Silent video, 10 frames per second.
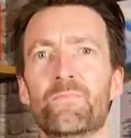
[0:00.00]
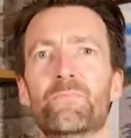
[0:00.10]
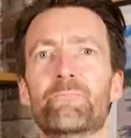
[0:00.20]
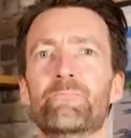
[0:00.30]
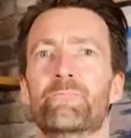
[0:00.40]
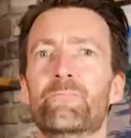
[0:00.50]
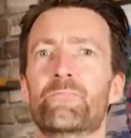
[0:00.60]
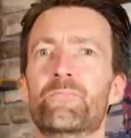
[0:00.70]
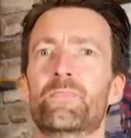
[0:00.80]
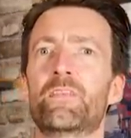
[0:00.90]

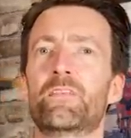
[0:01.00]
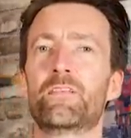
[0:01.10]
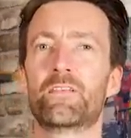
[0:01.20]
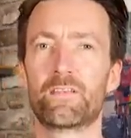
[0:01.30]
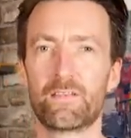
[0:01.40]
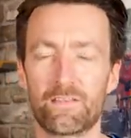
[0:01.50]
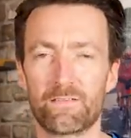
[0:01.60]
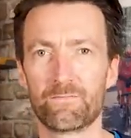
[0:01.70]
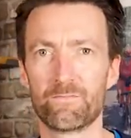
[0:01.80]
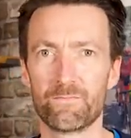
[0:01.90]

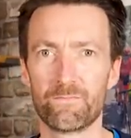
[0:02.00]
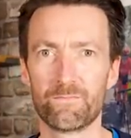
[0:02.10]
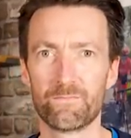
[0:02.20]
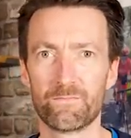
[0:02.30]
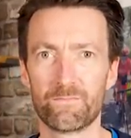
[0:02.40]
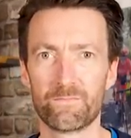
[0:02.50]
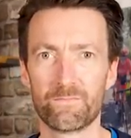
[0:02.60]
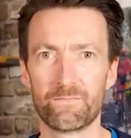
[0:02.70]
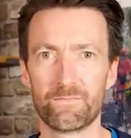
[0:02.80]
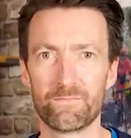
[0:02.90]

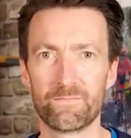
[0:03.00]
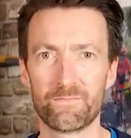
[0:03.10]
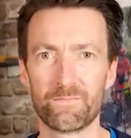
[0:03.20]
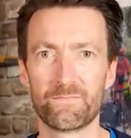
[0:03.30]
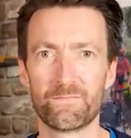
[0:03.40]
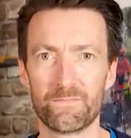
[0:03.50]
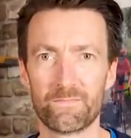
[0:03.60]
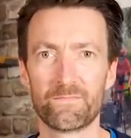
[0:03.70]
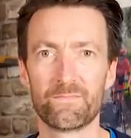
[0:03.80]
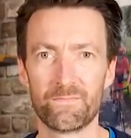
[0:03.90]

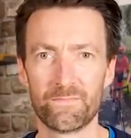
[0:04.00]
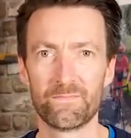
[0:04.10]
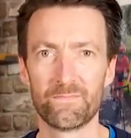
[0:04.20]
(silent)